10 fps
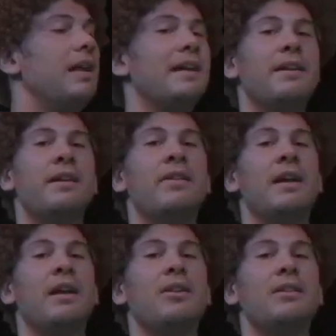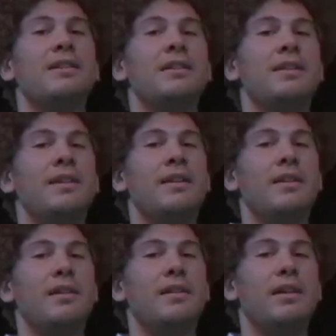Like a gazelle
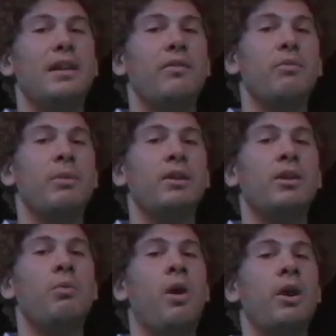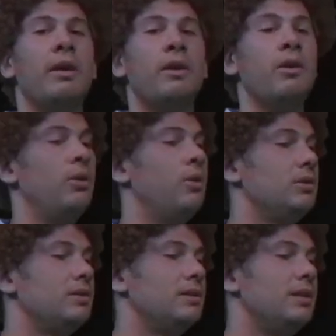at a familiar watering hole,
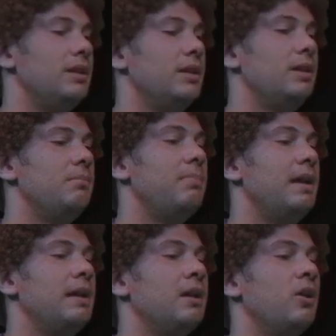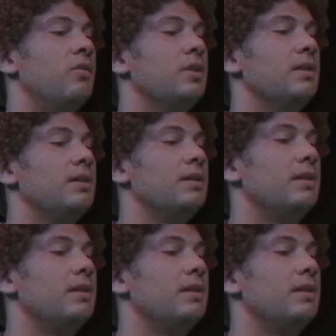bending over